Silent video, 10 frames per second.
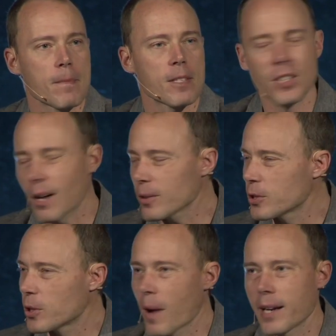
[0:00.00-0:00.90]

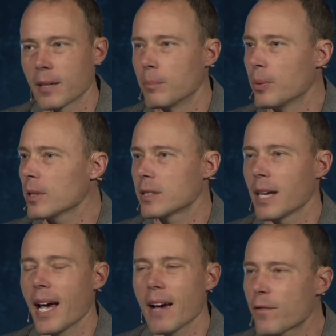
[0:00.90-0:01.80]
Scholars are writing books
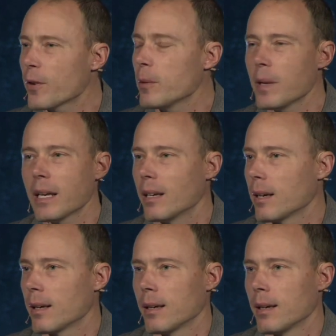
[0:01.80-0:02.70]
every
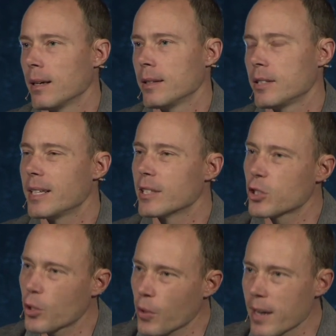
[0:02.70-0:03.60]
week to
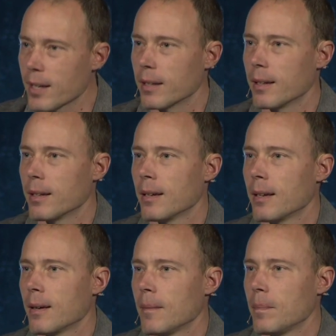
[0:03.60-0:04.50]
discredit
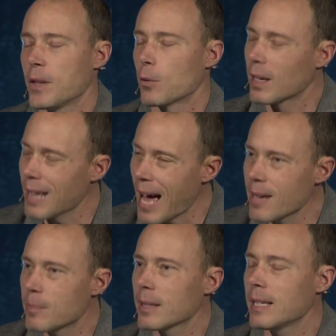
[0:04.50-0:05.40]
the
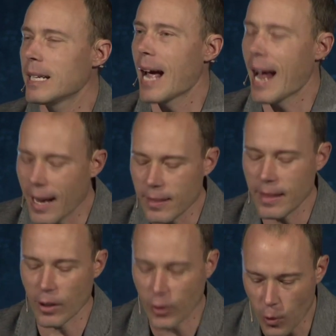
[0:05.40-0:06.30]
reliability and
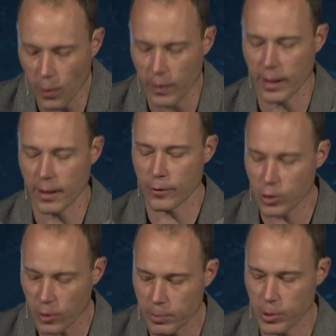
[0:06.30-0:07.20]
the authority of
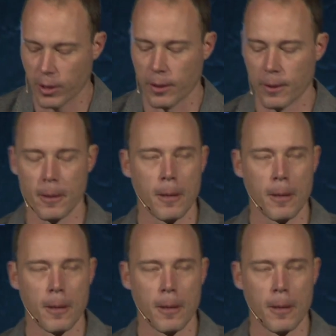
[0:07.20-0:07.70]
Scripture.